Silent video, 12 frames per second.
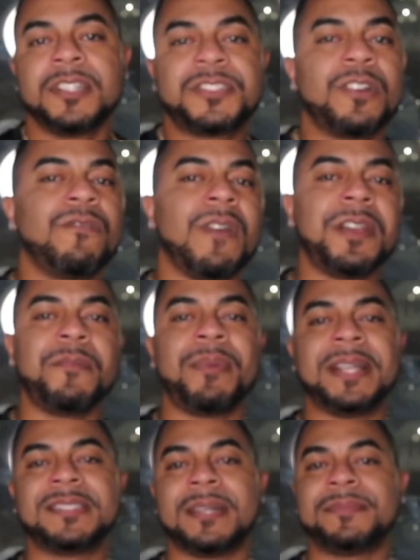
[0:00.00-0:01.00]
So Rinna
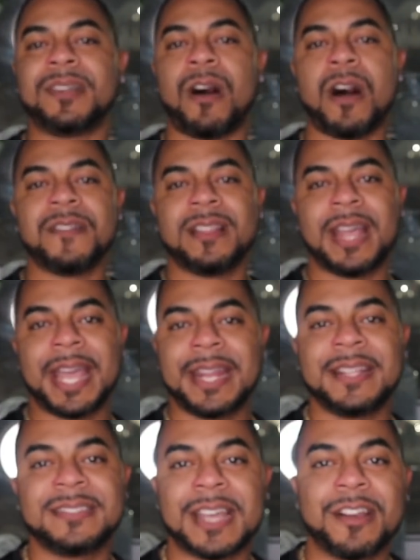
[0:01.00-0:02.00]
brings up to all the
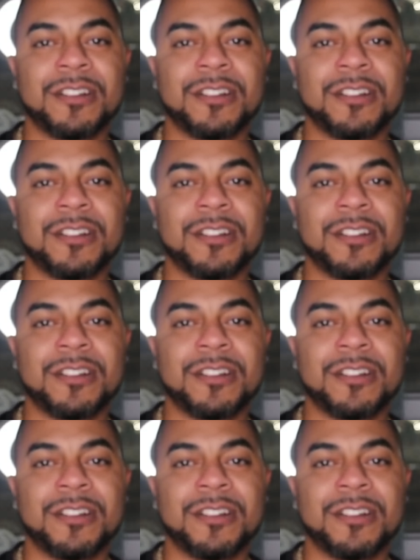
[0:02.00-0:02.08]
ladies that